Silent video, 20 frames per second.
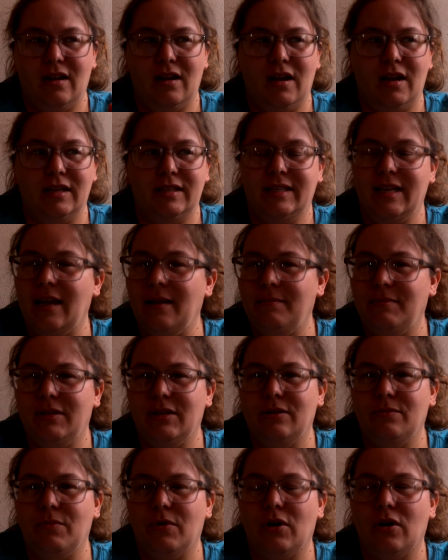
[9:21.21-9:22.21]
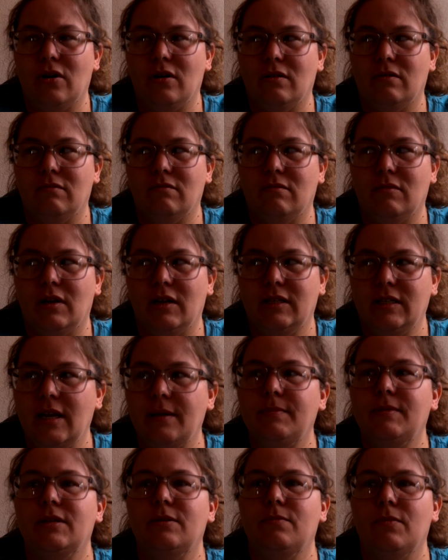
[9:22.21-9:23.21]

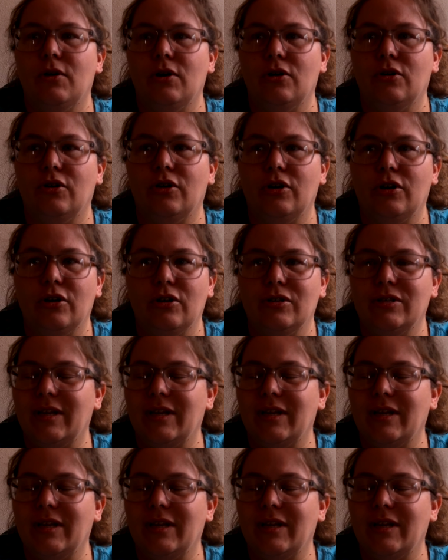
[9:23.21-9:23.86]
attempted murders,